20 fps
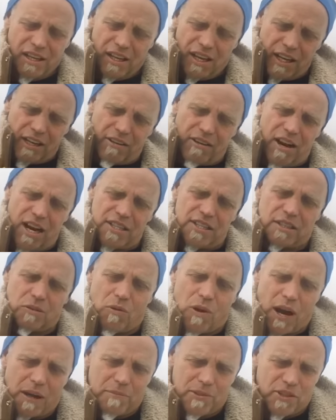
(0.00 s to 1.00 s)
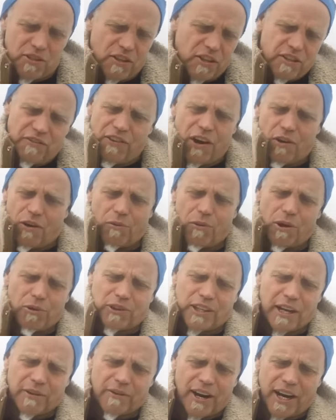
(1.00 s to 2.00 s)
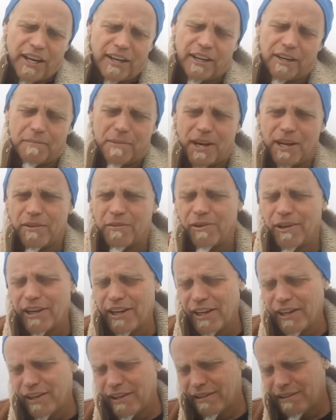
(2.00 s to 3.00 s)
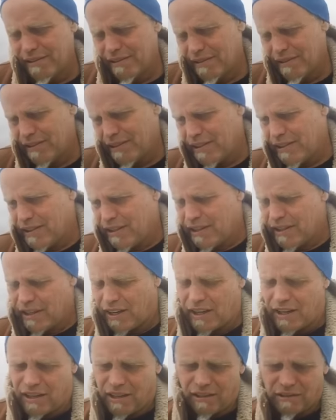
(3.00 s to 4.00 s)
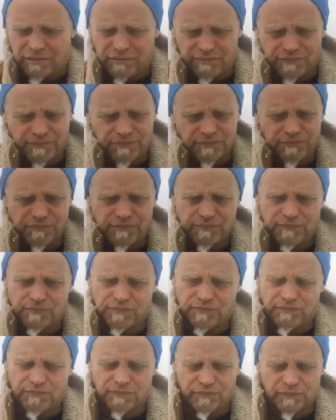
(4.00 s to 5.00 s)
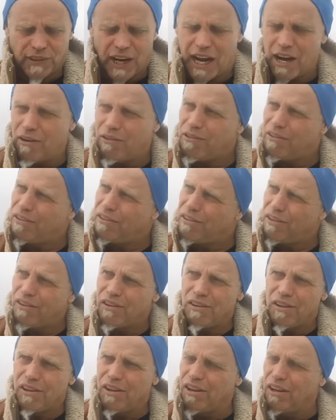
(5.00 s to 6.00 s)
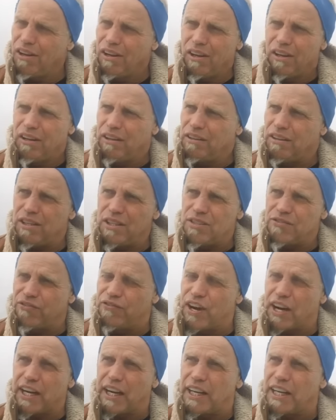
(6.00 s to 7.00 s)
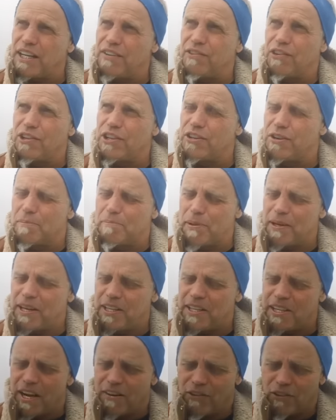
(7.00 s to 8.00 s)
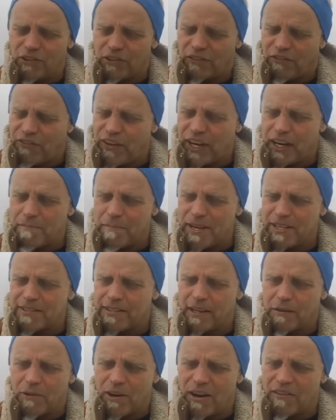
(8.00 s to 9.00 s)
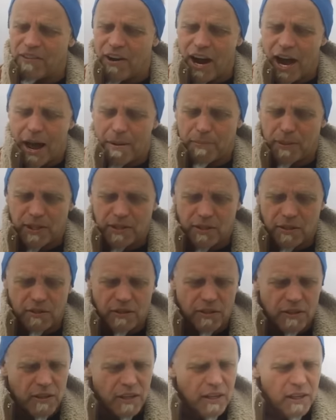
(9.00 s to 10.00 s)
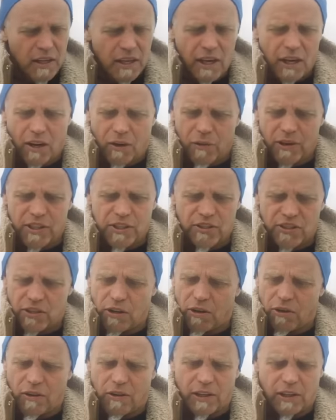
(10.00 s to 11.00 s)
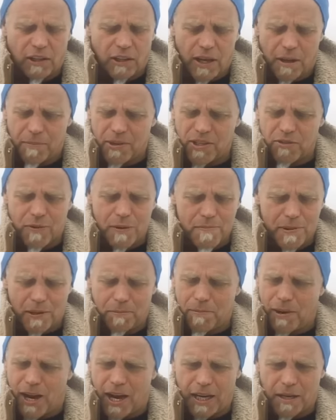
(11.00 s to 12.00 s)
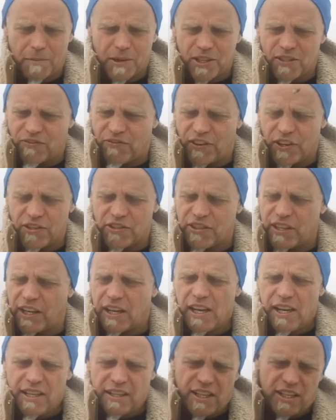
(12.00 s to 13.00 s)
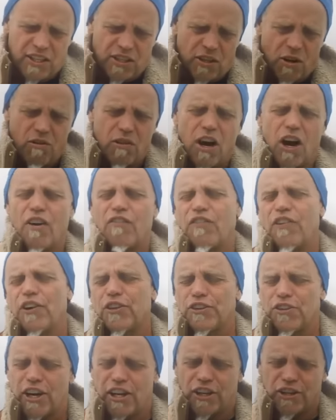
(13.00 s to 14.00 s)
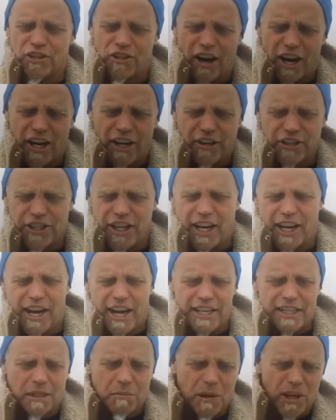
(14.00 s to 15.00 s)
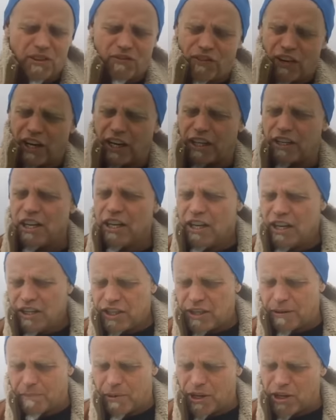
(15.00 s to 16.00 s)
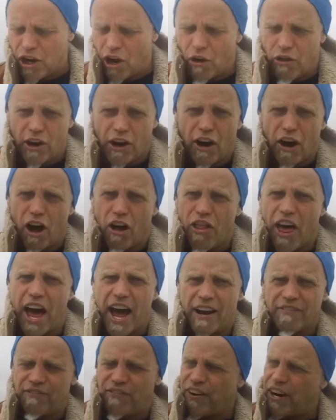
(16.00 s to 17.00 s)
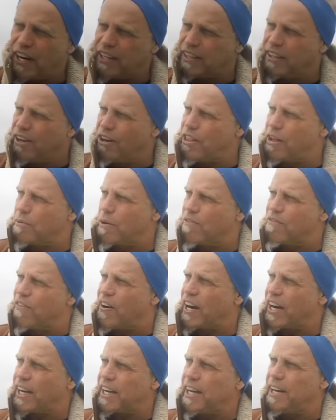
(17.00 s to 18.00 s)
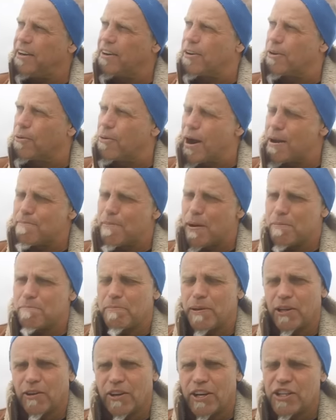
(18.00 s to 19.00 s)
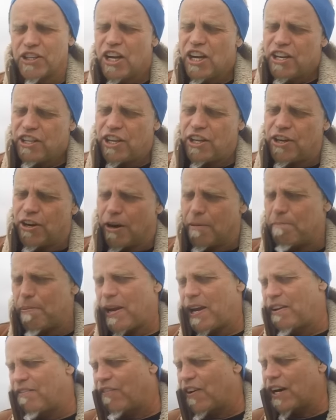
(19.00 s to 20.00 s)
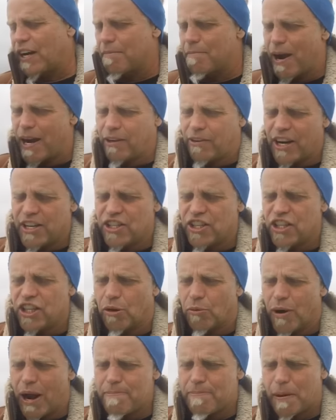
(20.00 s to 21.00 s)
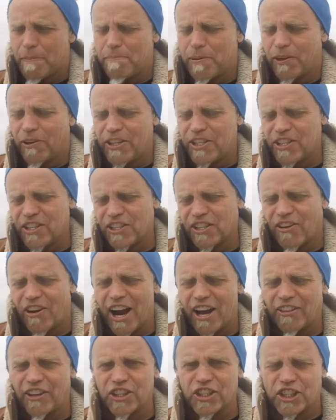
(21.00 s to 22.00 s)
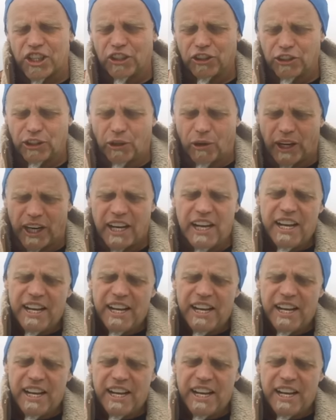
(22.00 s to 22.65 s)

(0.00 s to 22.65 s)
the wide Missouri. Devoto wrote that right here, by the way. You know, wow. These fucking evil European devils, the fucking best thing would ever happen to. And, you know, when DeSoto and Columbus, we build monuments. First thing, these so-called fur traders right here, Jedediah Smith, fucking Jim Bridger, oh, they're all that? Fuck no, they were fucking here to rape and pillage. The European fucking migration to rape and pillage this ground. They're still doing it